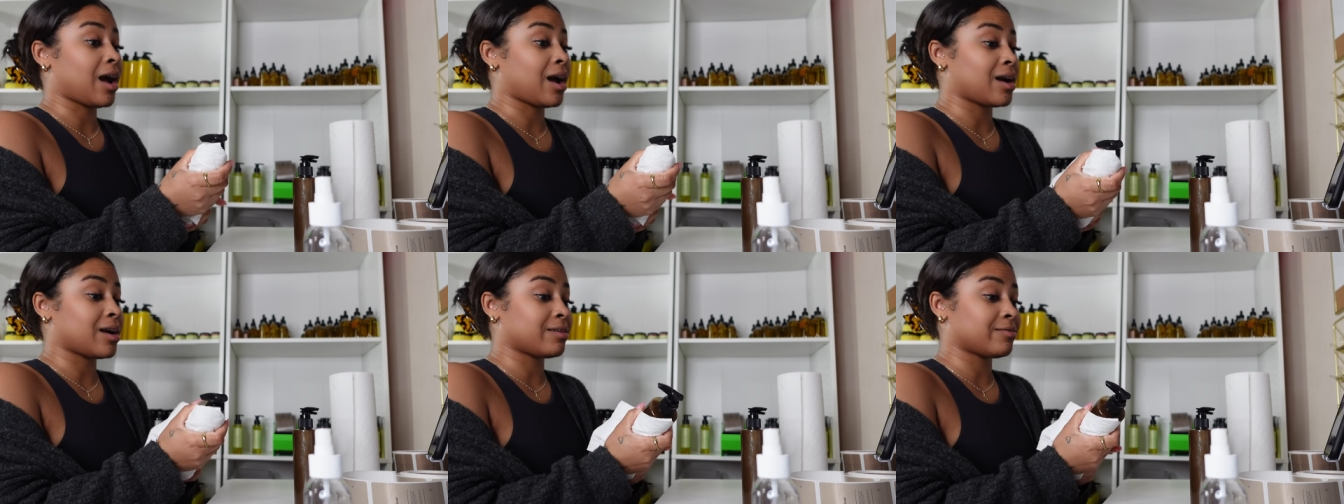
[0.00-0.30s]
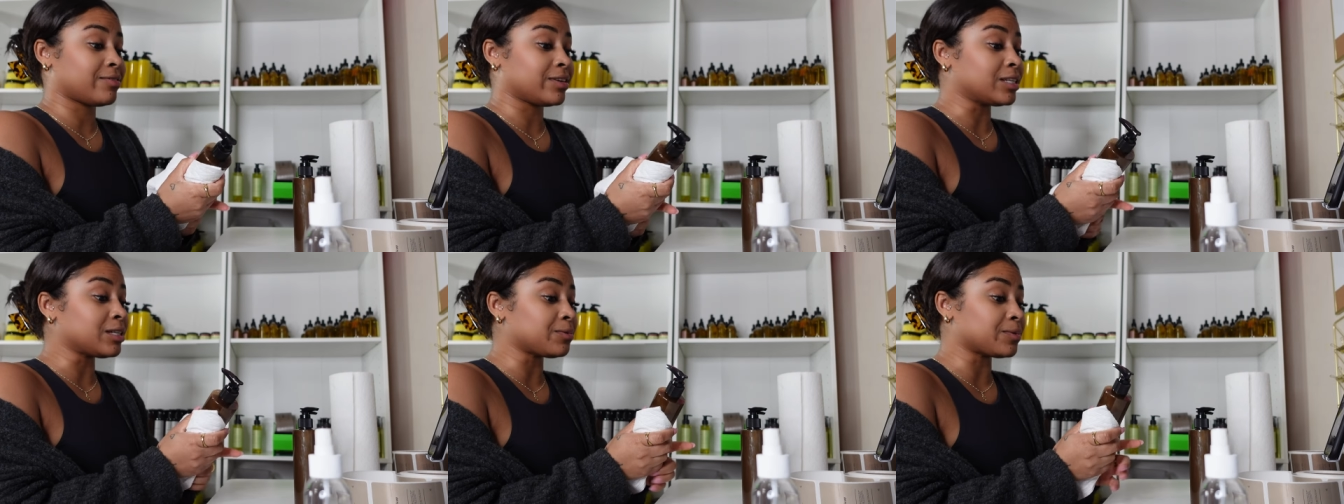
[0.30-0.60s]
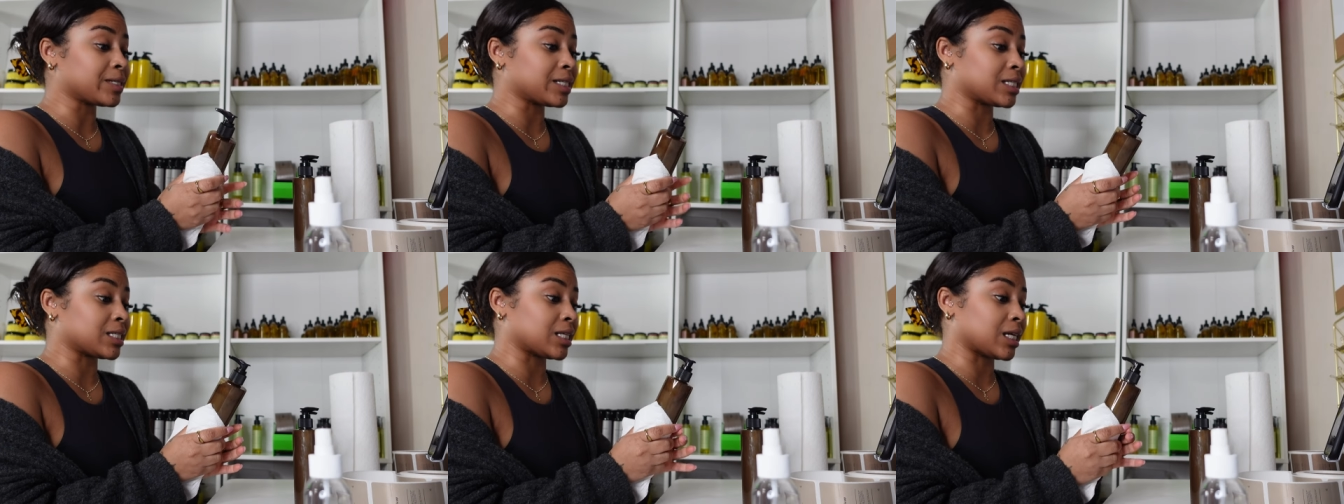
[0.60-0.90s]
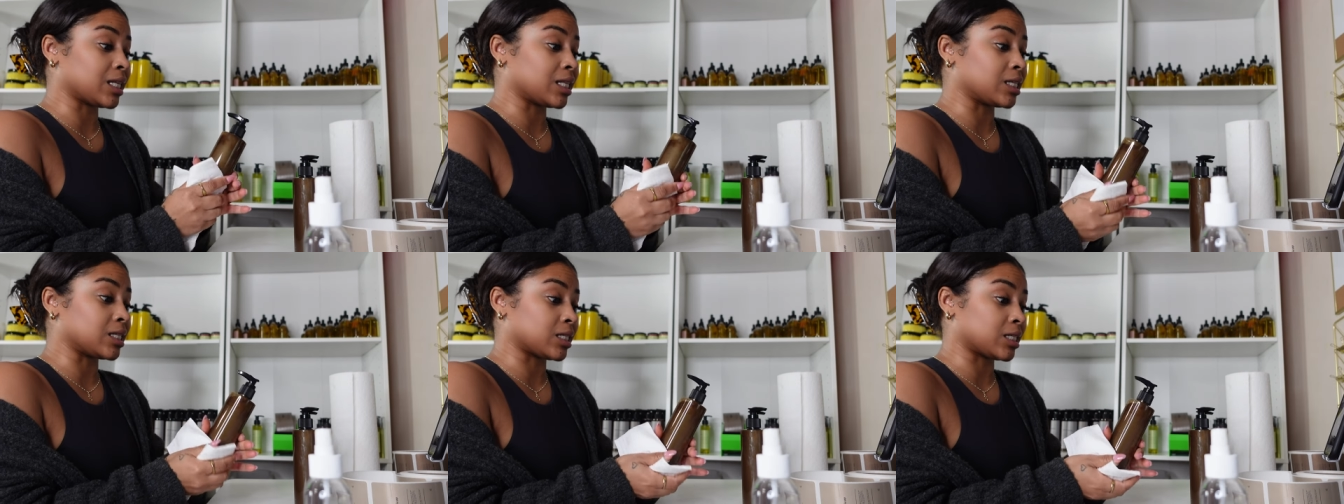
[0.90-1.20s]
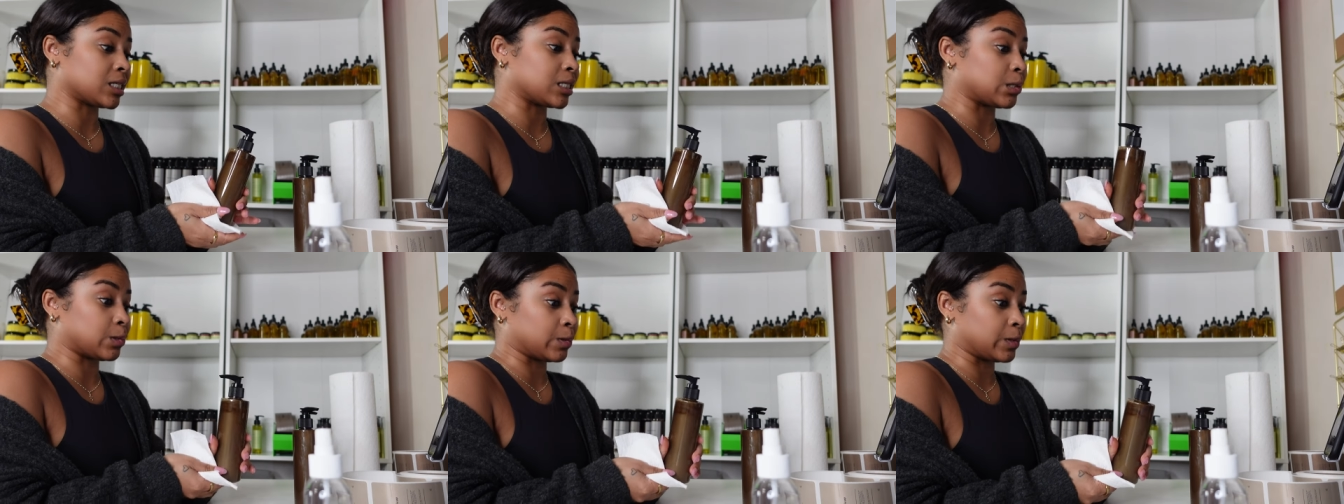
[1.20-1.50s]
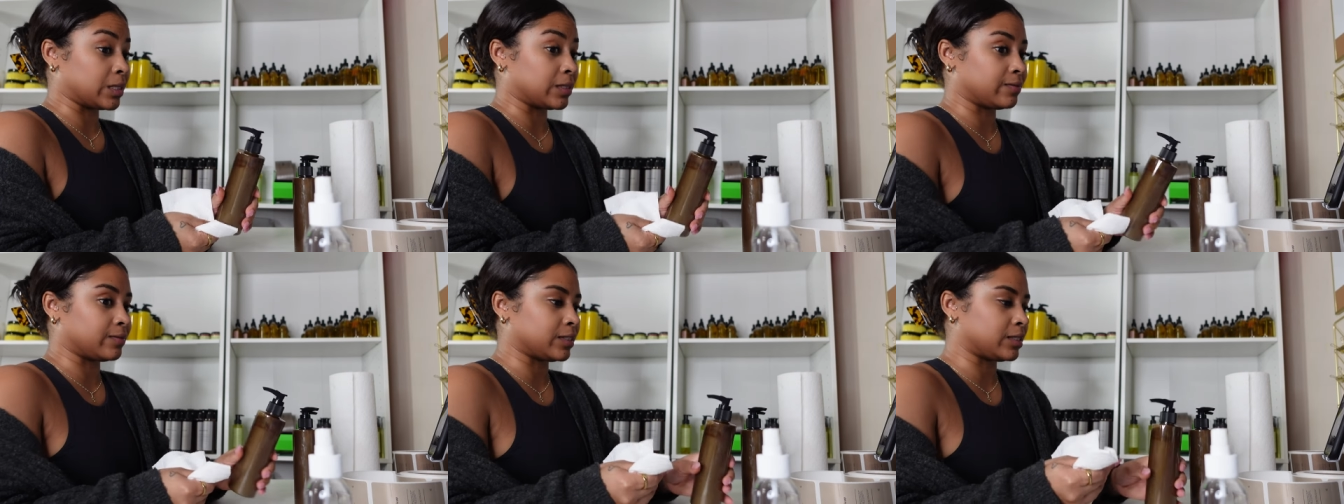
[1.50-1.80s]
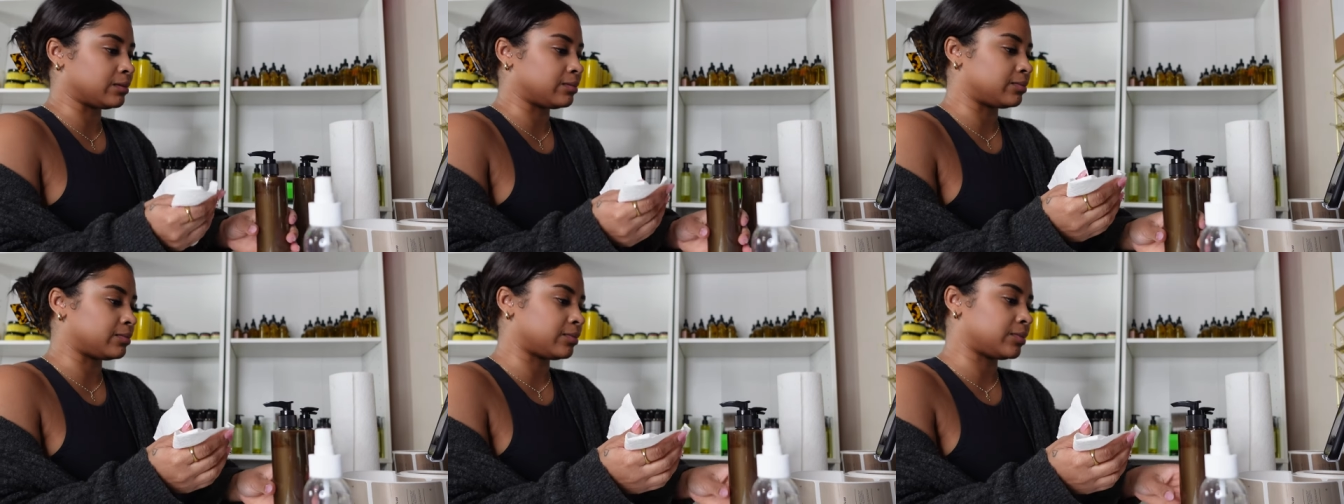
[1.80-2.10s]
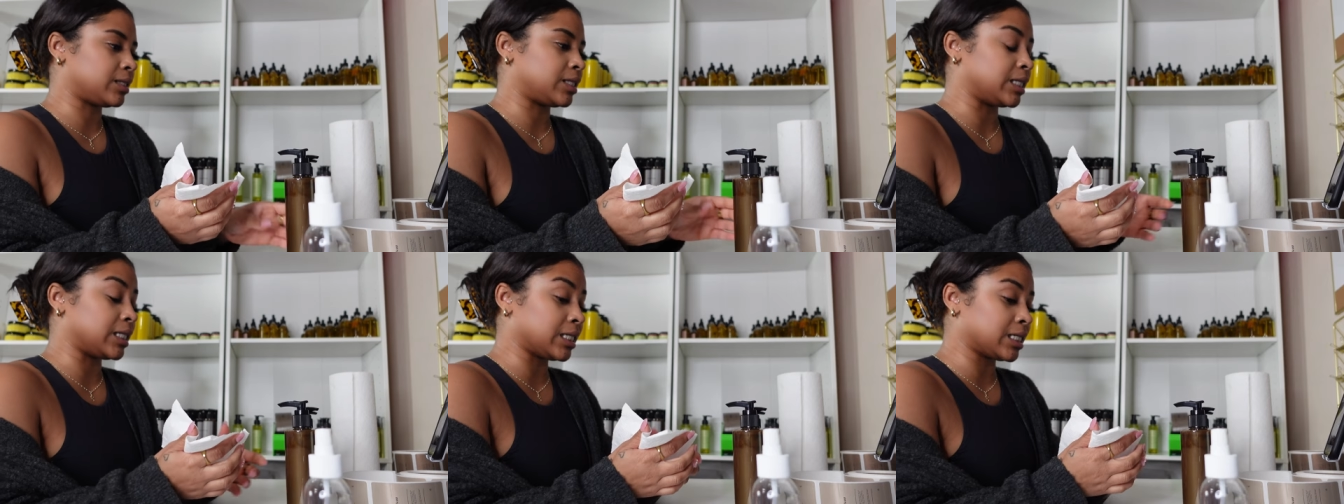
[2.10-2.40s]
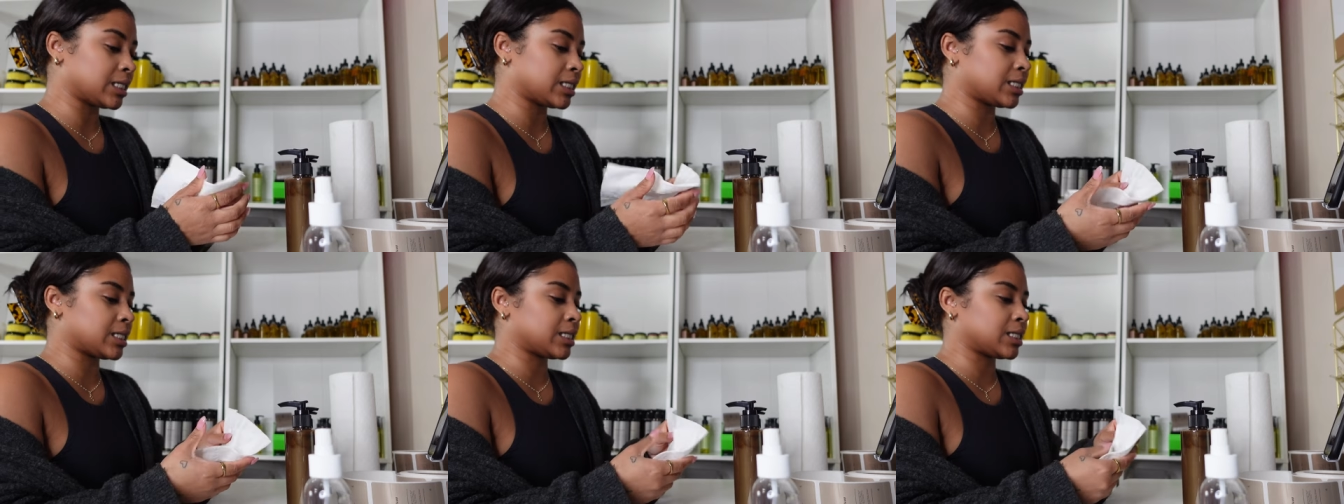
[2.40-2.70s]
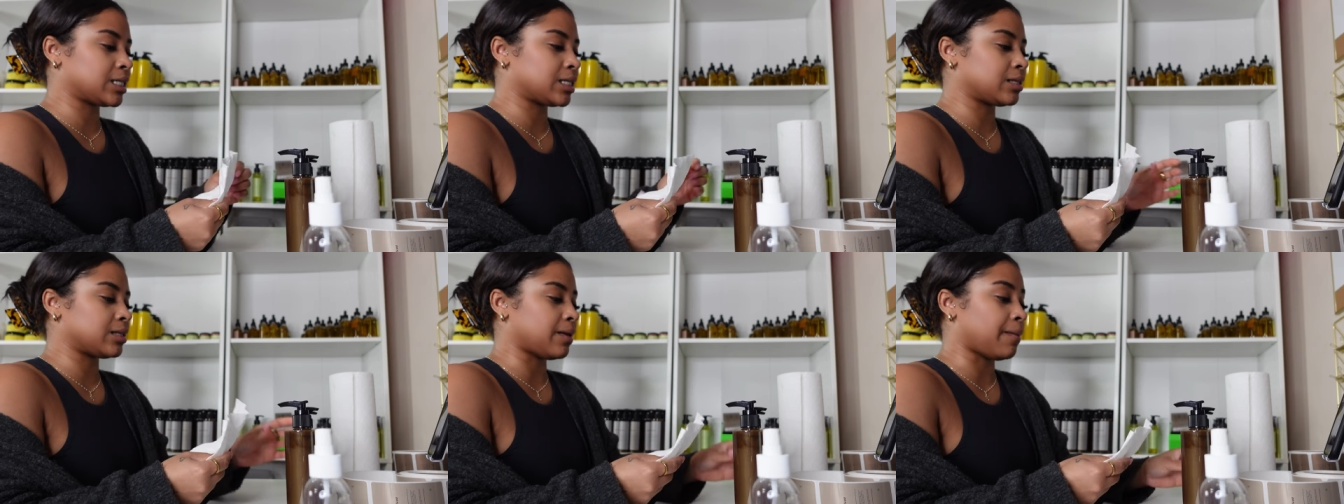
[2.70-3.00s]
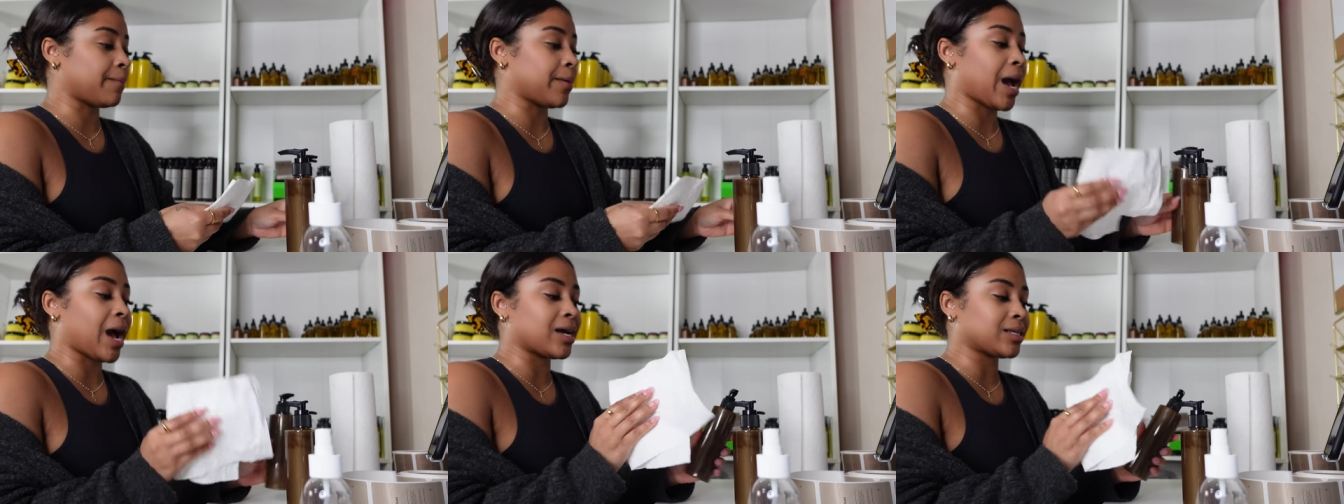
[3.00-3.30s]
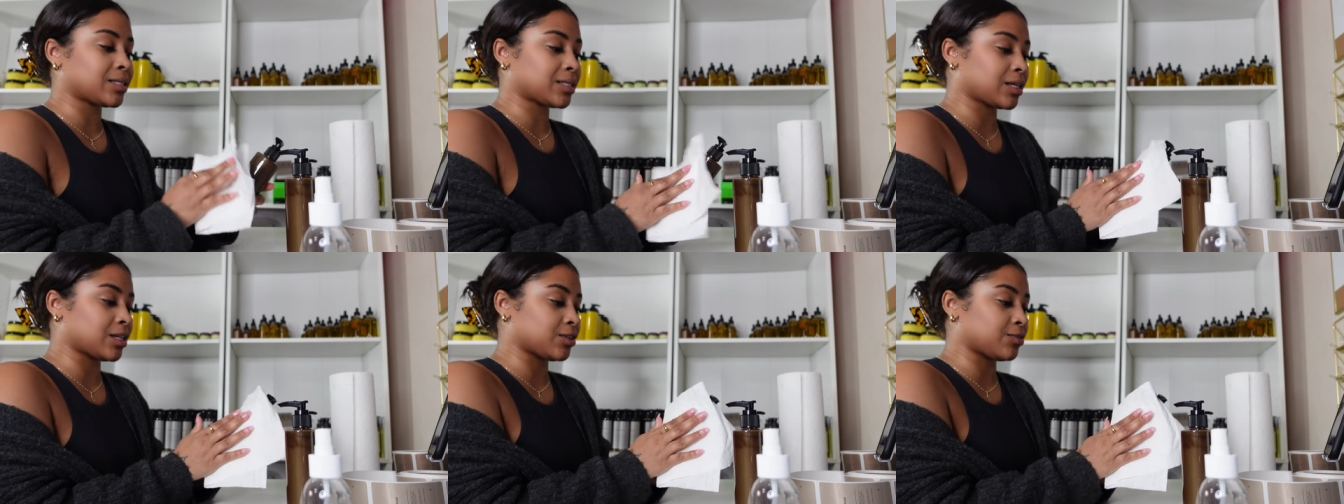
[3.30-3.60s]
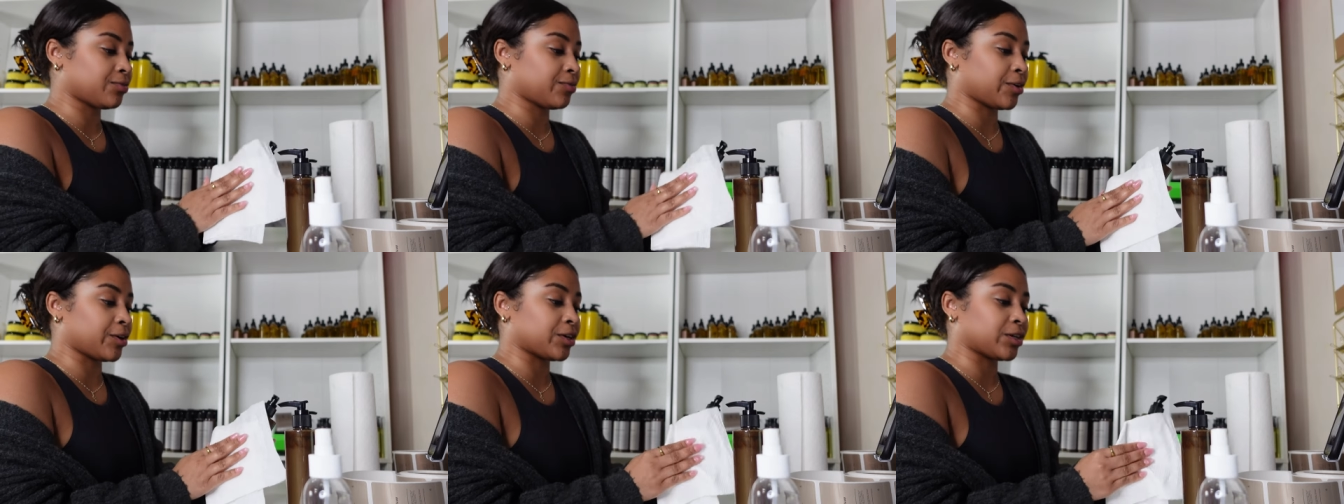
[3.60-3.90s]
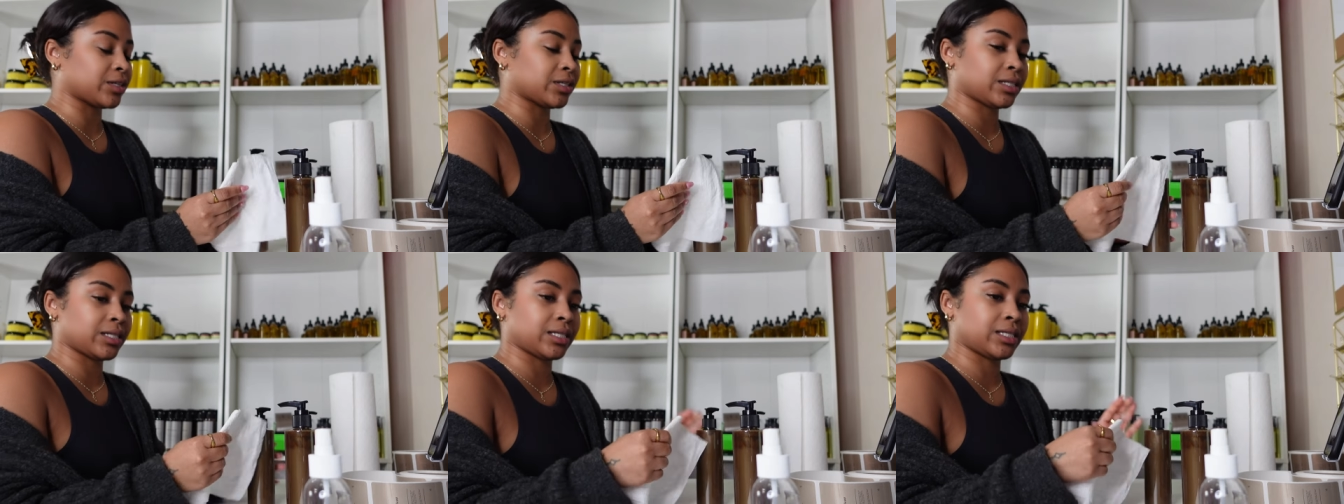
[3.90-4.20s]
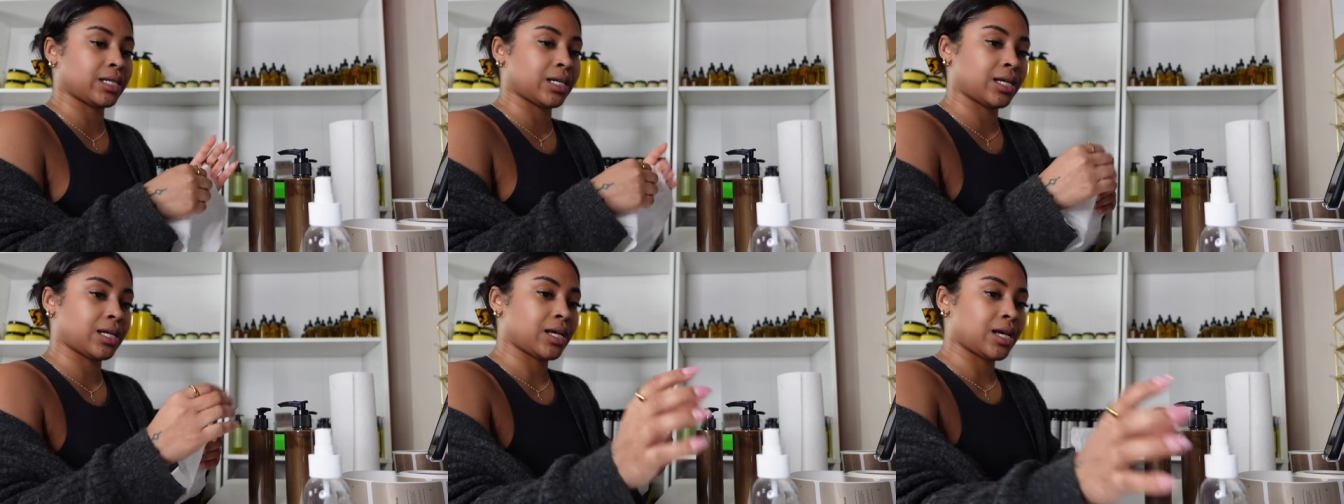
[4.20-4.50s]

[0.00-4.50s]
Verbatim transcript: I really want to say this is one of them. This, the mask is first.